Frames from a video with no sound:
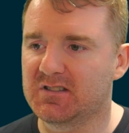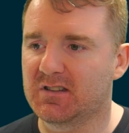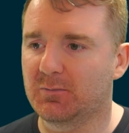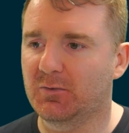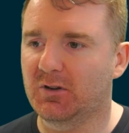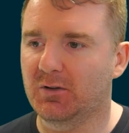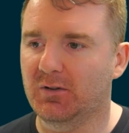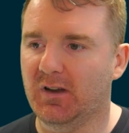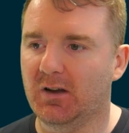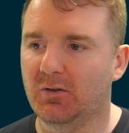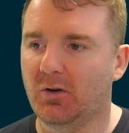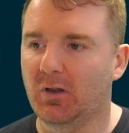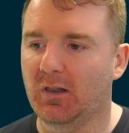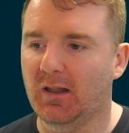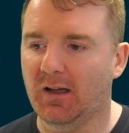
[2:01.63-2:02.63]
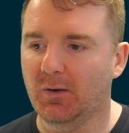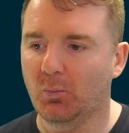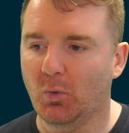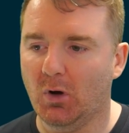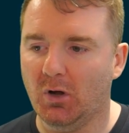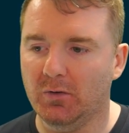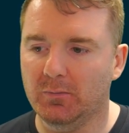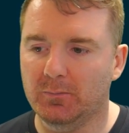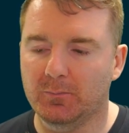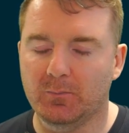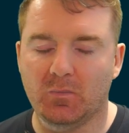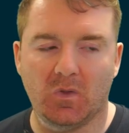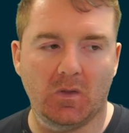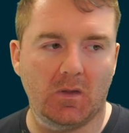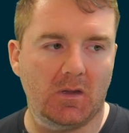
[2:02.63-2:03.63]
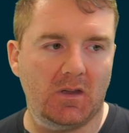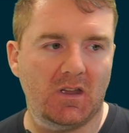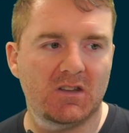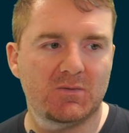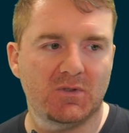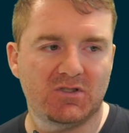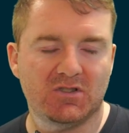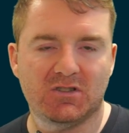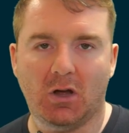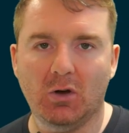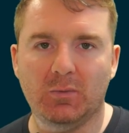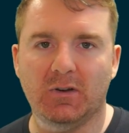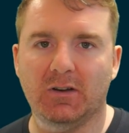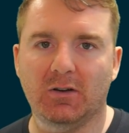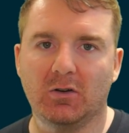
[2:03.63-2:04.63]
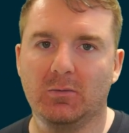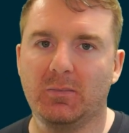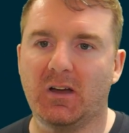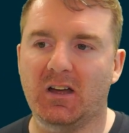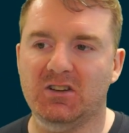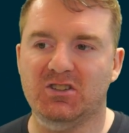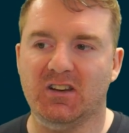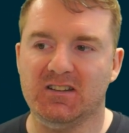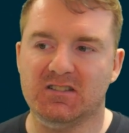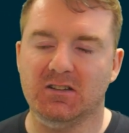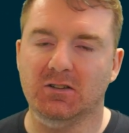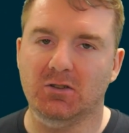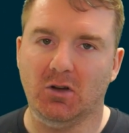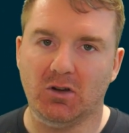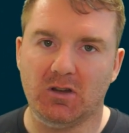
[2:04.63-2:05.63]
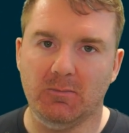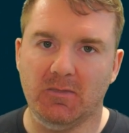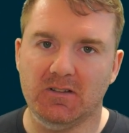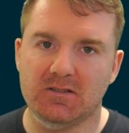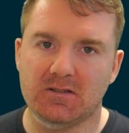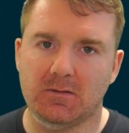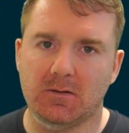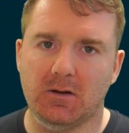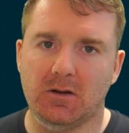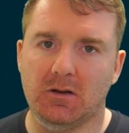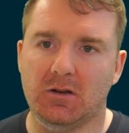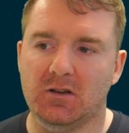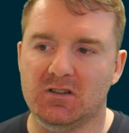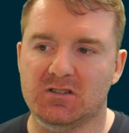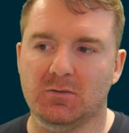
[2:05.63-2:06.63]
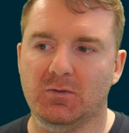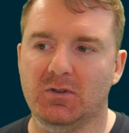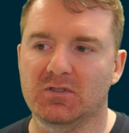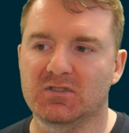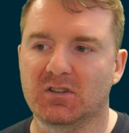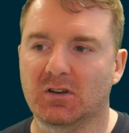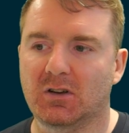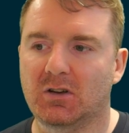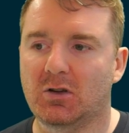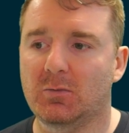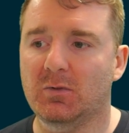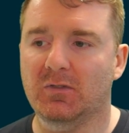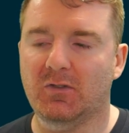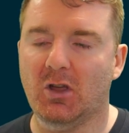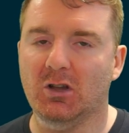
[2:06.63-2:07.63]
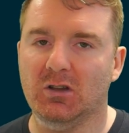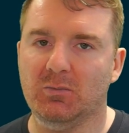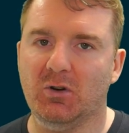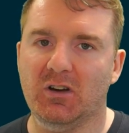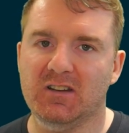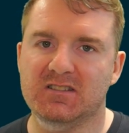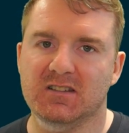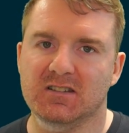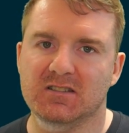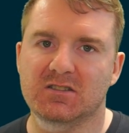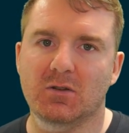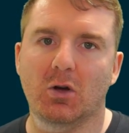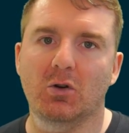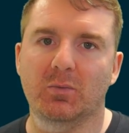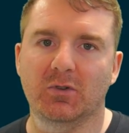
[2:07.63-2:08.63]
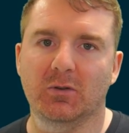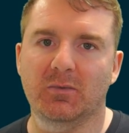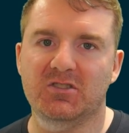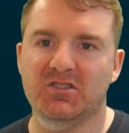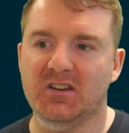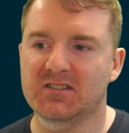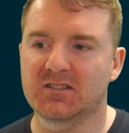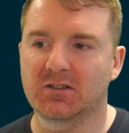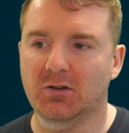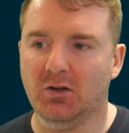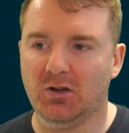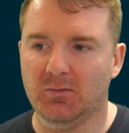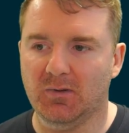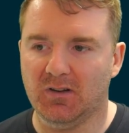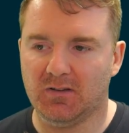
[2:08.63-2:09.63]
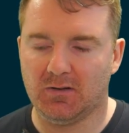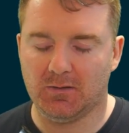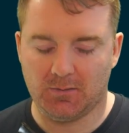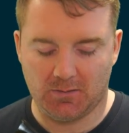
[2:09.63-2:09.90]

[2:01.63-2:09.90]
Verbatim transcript: thing we're doing here on line one is we're just opening up a JSON document. So we're using a couple of curly braces to open up a JSON document.